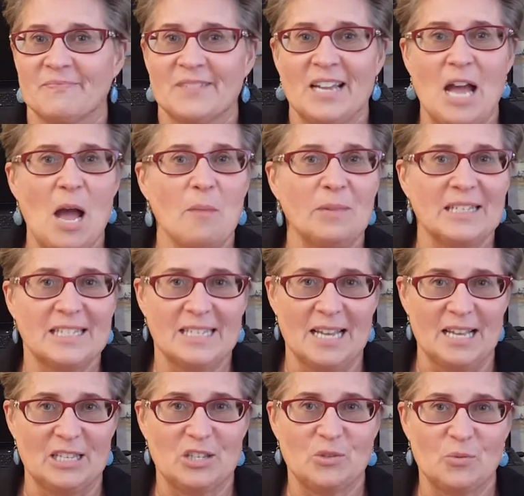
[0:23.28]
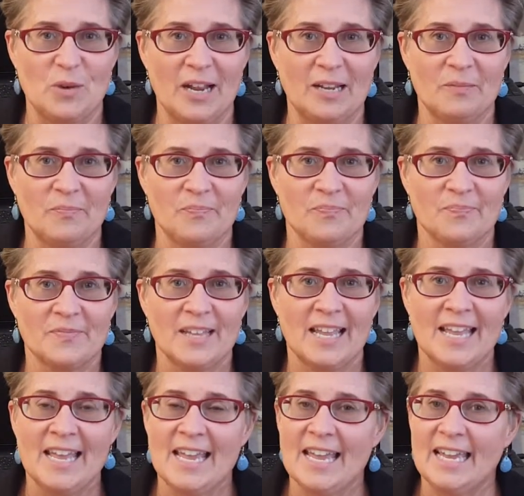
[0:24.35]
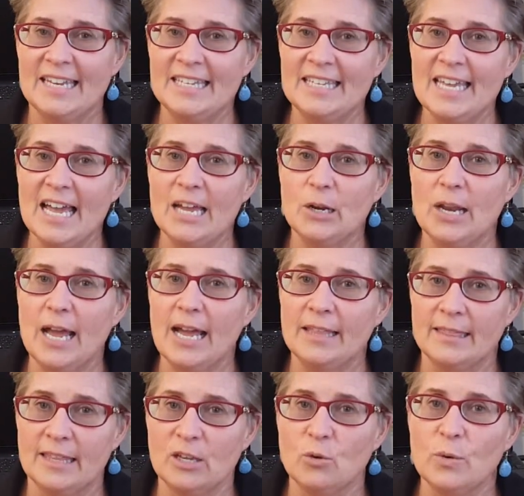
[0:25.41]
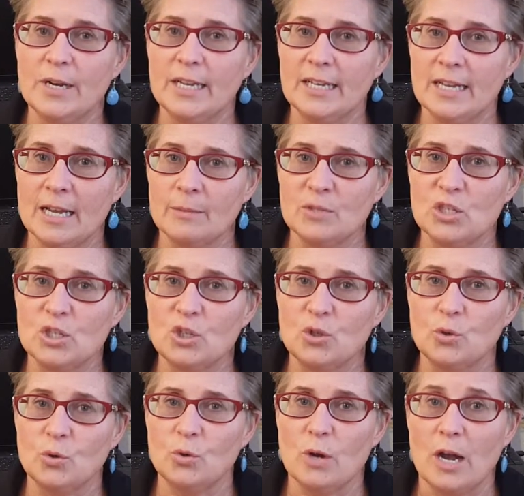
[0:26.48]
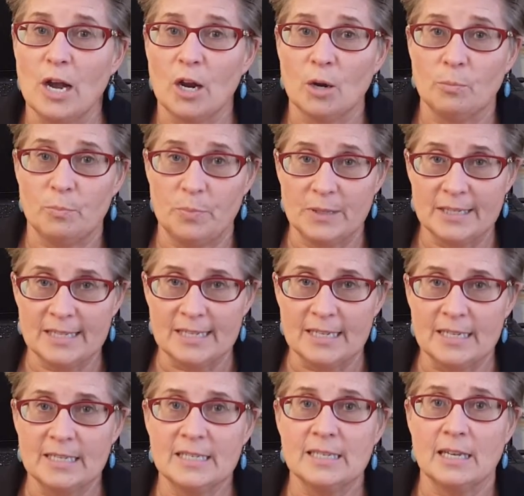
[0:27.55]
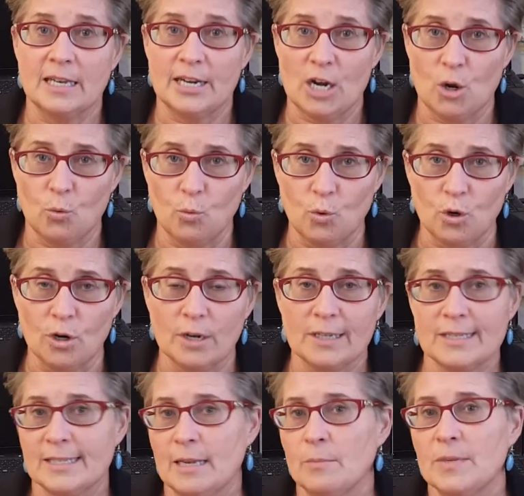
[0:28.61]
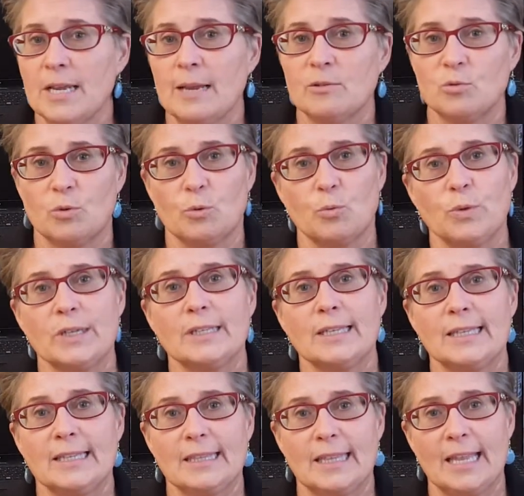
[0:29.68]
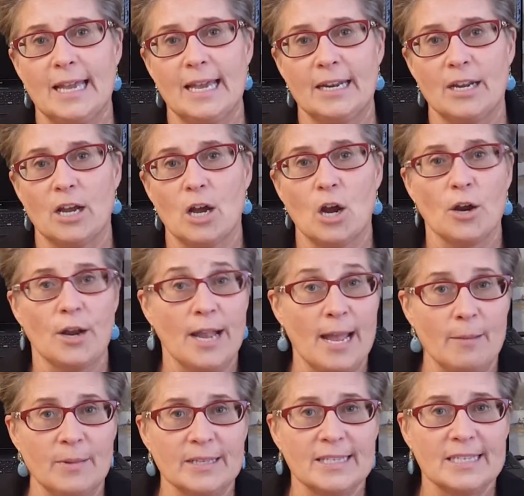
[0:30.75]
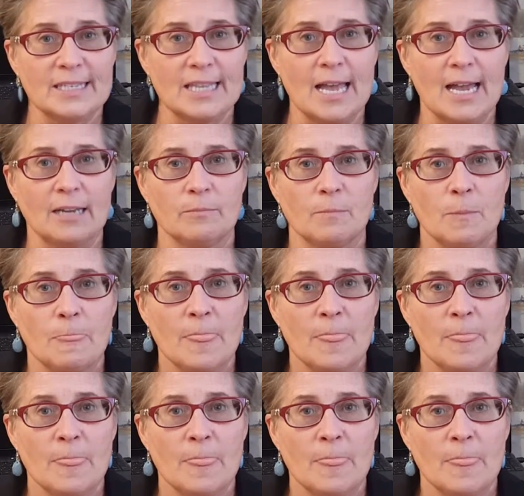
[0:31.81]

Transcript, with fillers: Common sense, right? And yet, I think when it comes to our business and our work, sometimes we really let our habits slide.